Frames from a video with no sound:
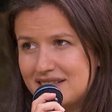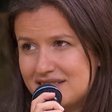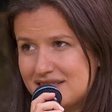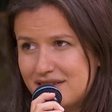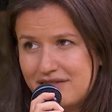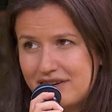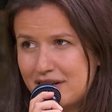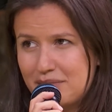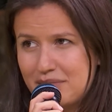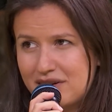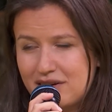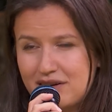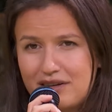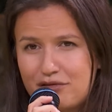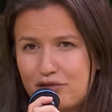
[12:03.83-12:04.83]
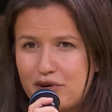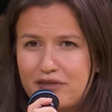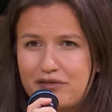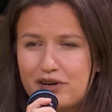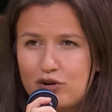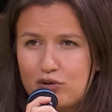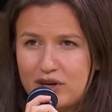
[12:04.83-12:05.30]
it's available for
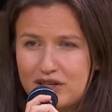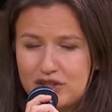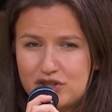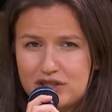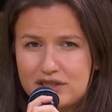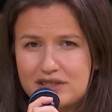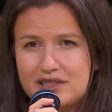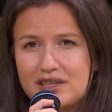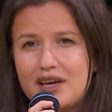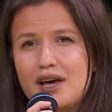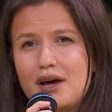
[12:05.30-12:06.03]
every locations.